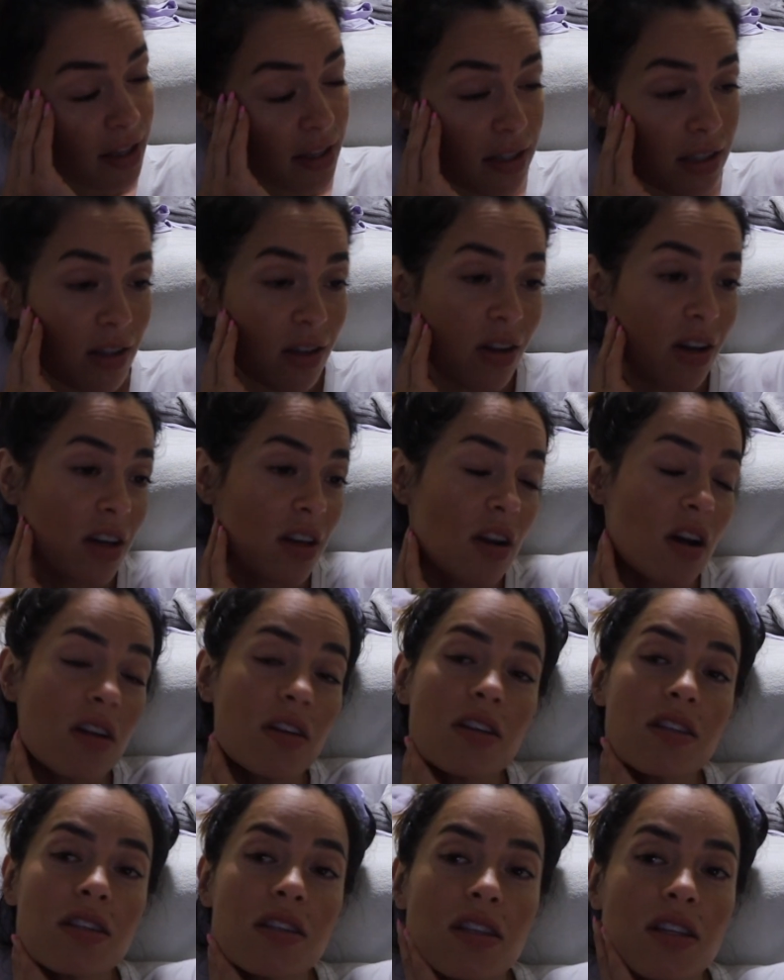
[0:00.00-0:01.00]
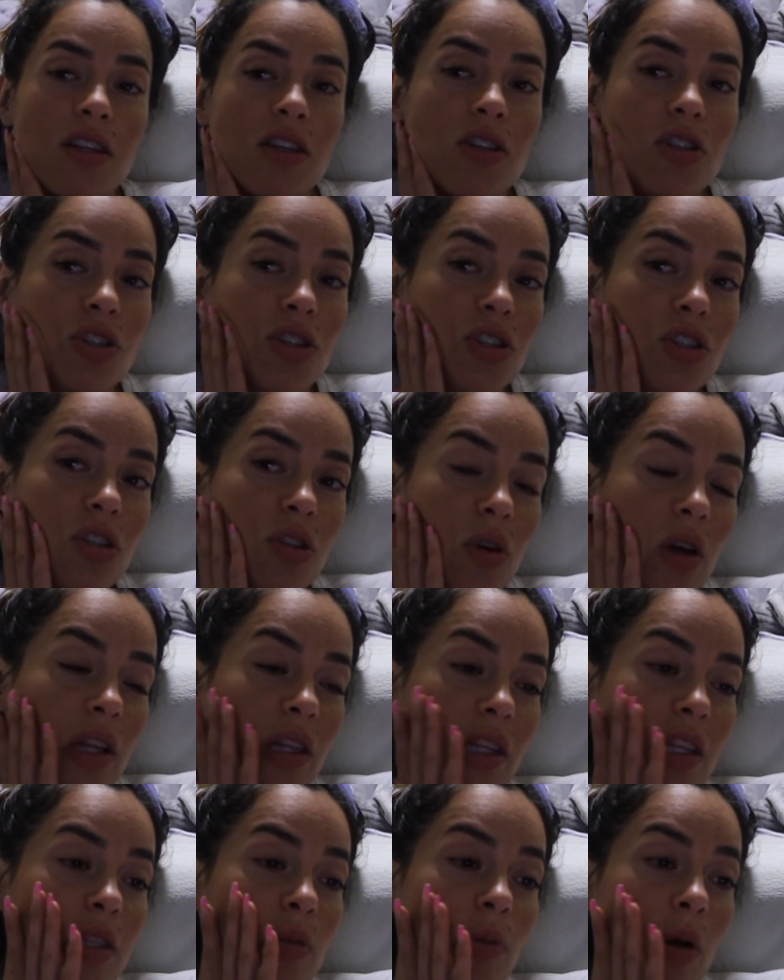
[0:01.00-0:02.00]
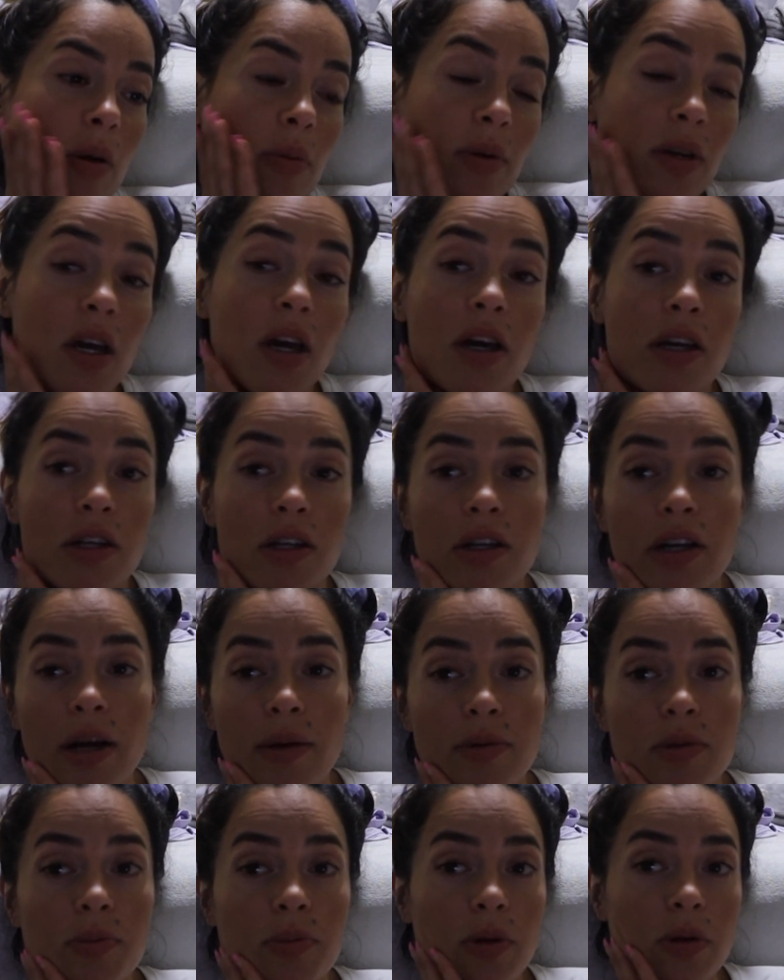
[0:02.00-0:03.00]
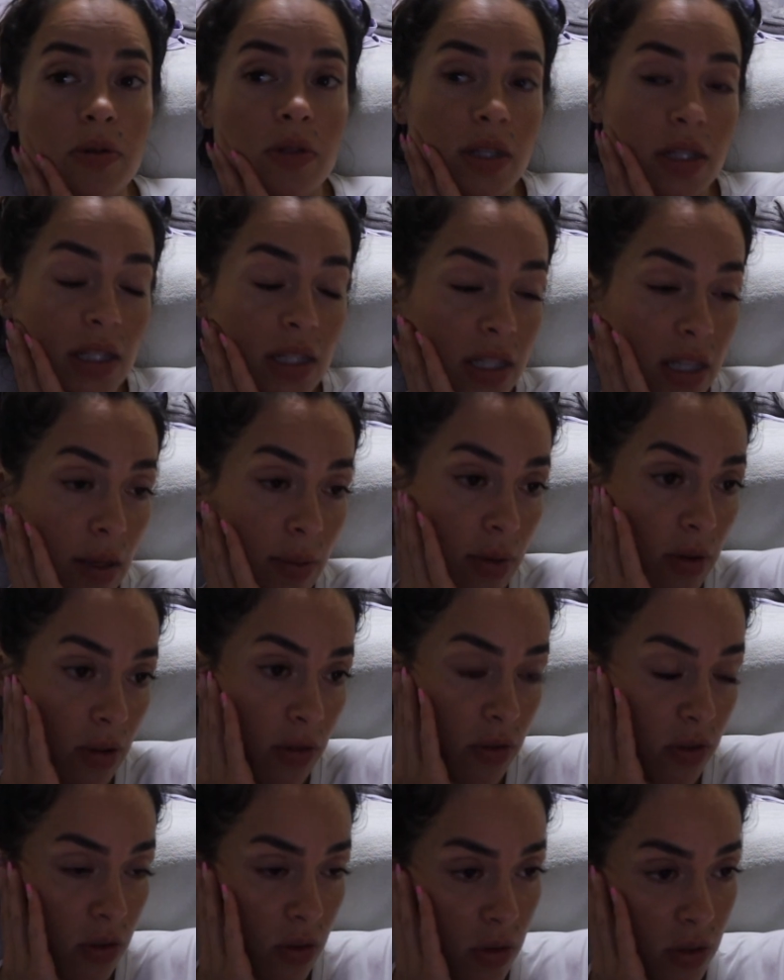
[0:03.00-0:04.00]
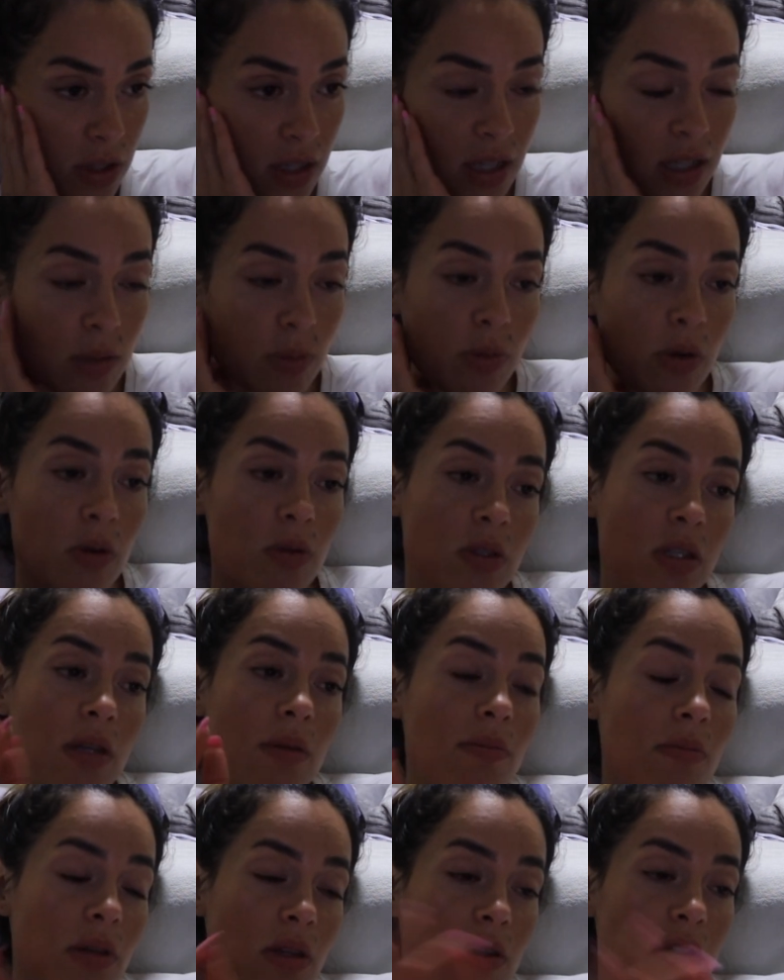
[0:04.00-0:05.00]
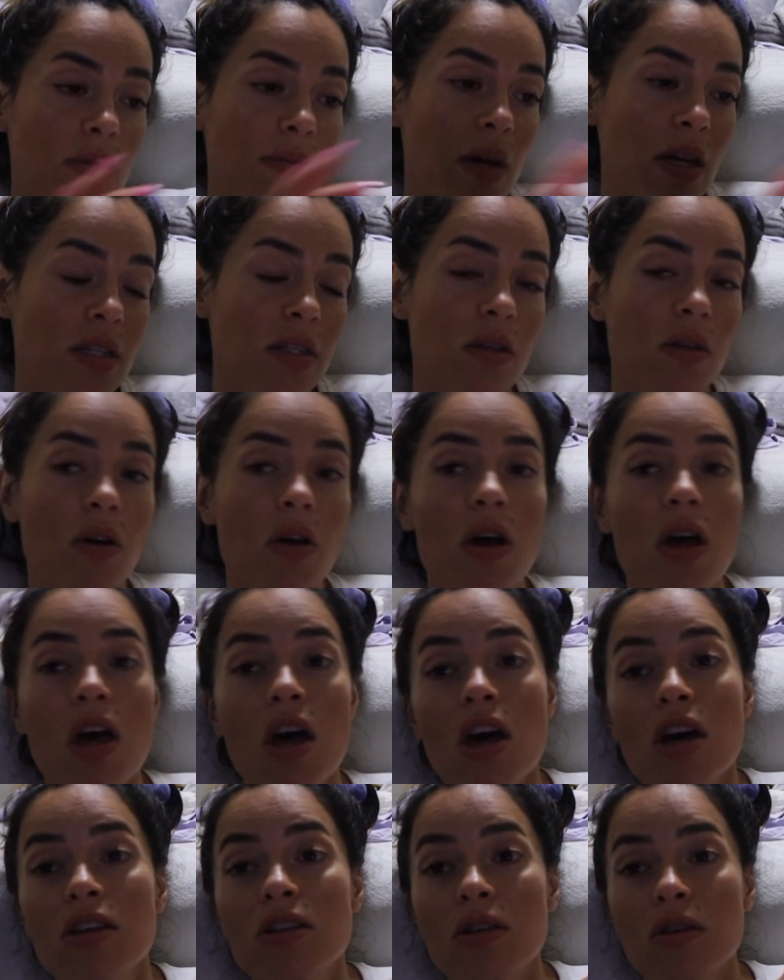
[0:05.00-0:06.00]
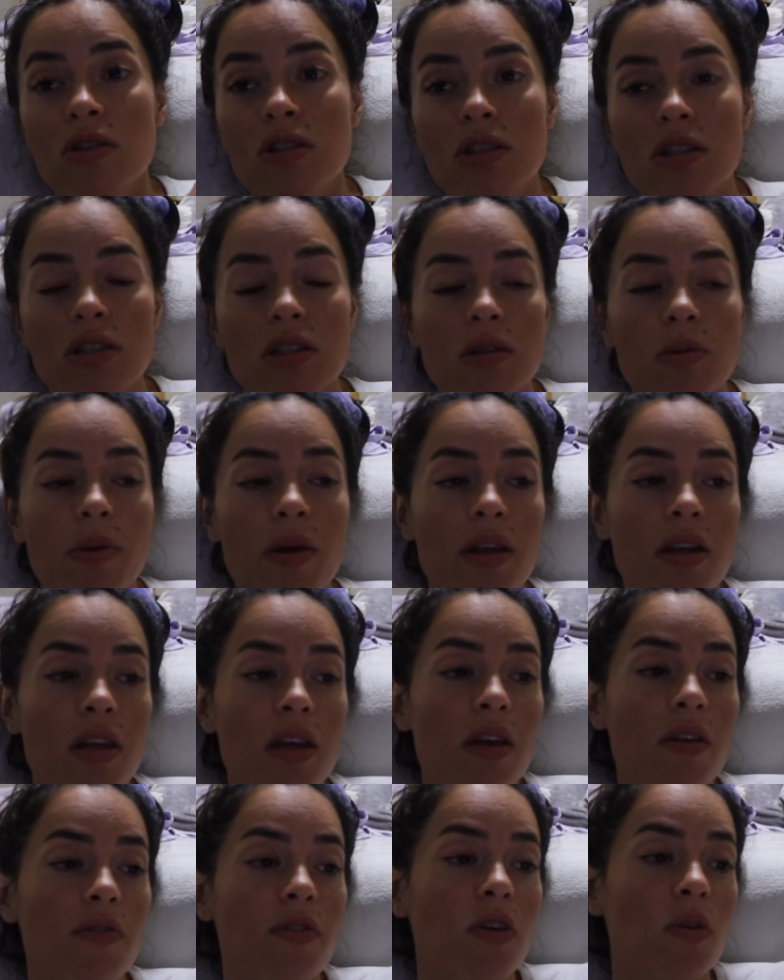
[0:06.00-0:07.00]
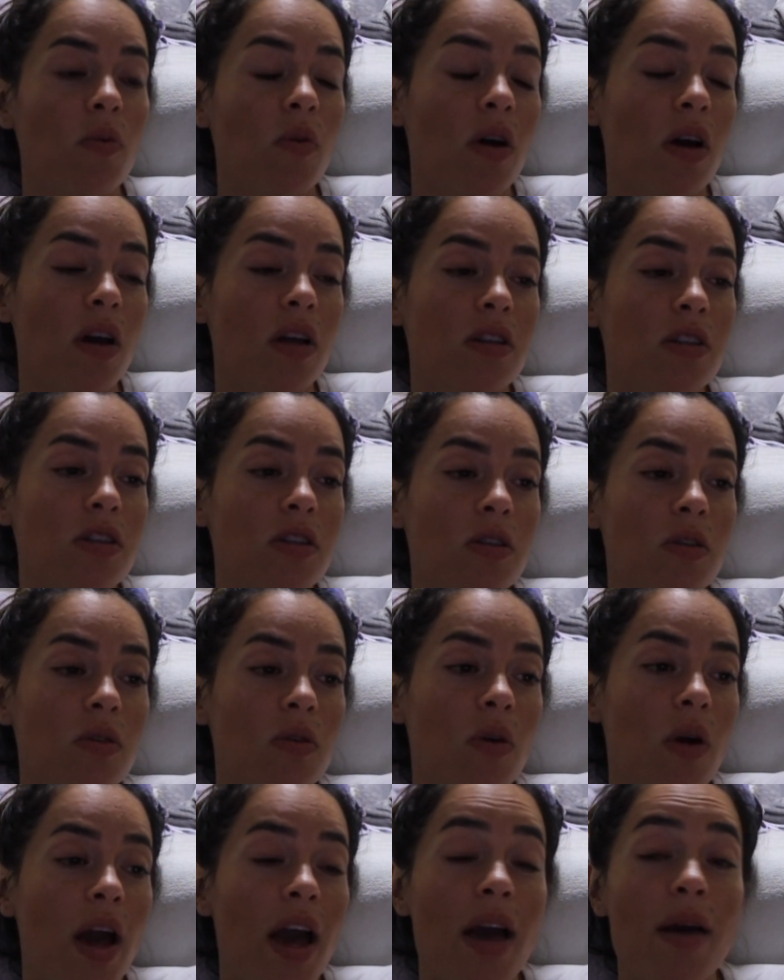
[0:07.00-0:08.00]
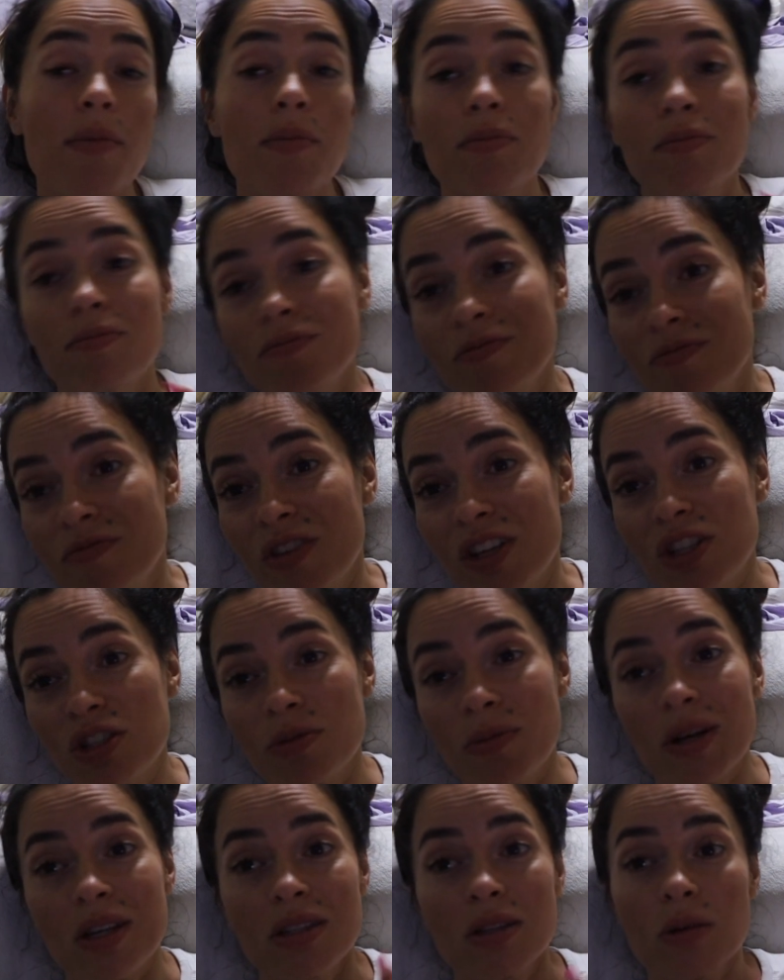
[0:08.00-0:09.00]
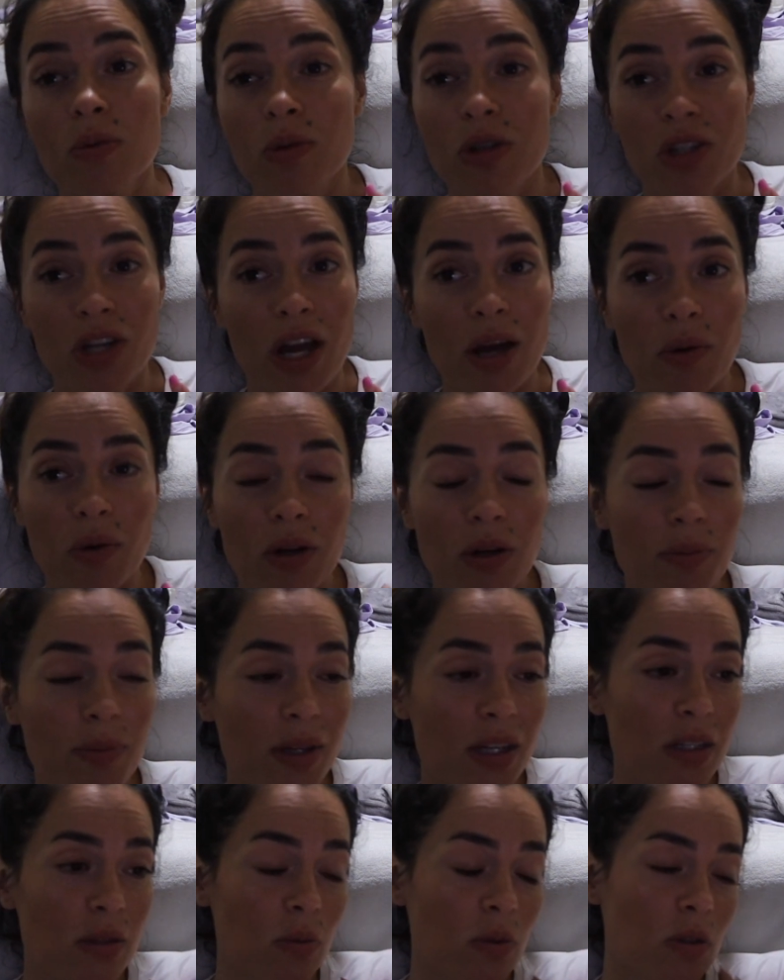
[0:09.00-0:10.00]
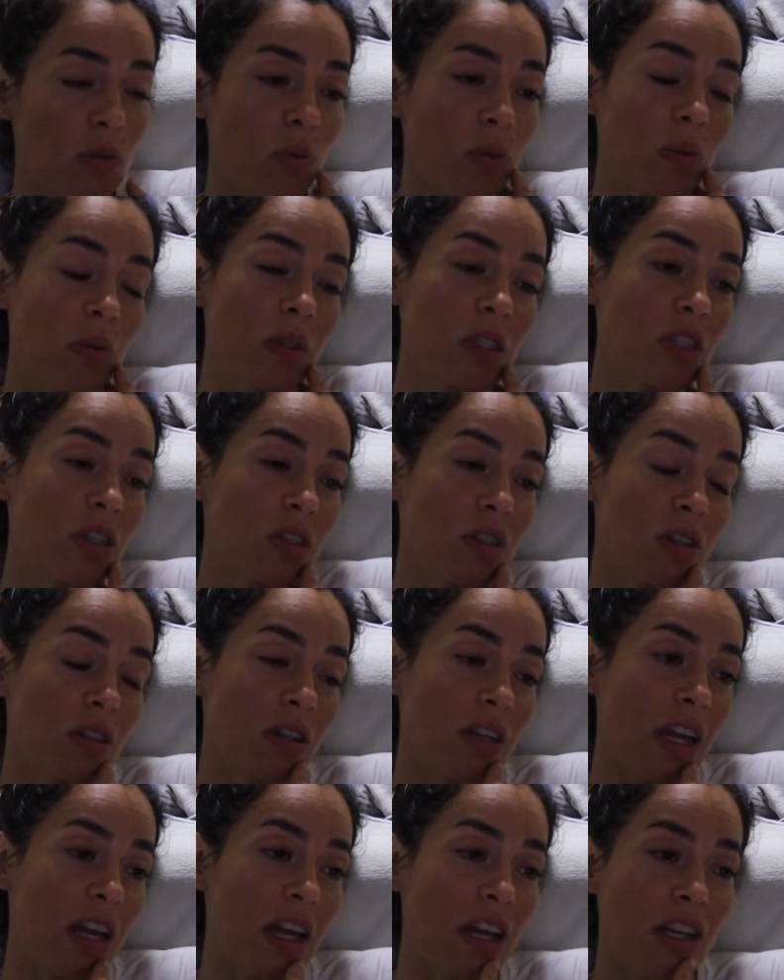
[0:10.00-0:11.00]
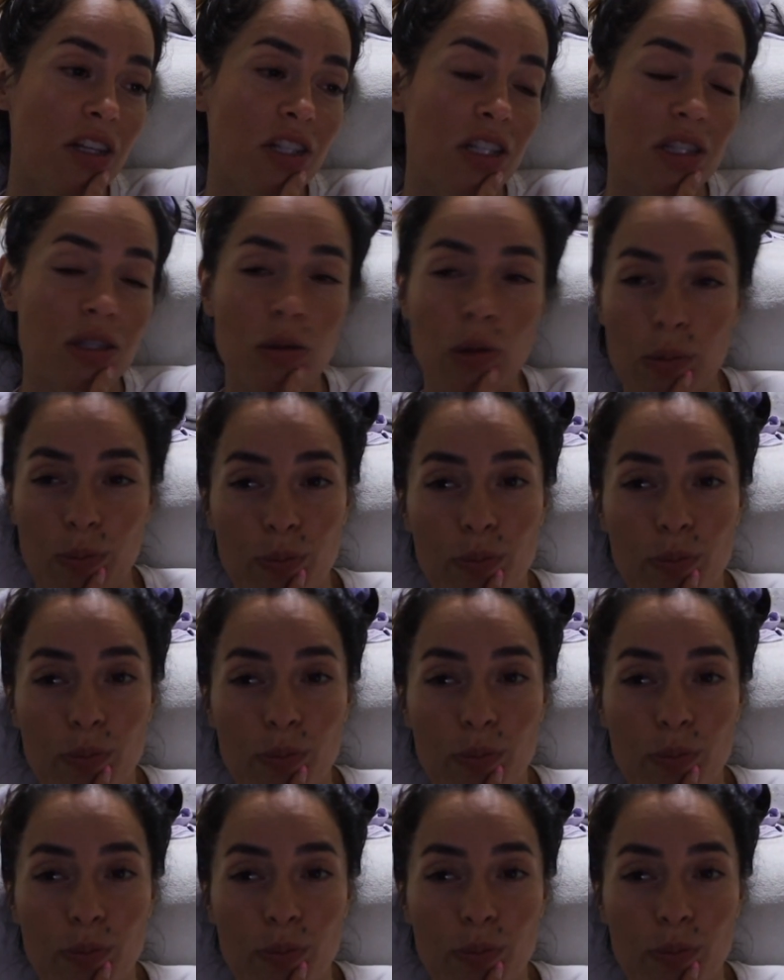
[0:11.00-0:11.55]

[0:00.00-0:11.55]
It's good. Honestly, you should do at least probably 100 grams of protein a day, beautiful souls, because protein builds muscle. So it's just depending if you want to feed your muscle, which I would, because once we reach a certain age, it's